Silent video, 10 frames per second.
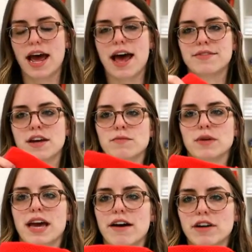And then
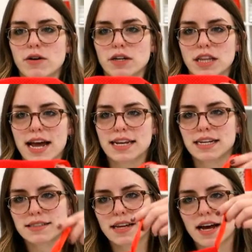we have our
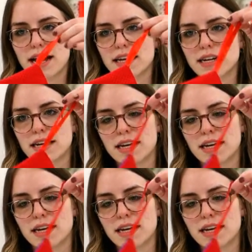lining side,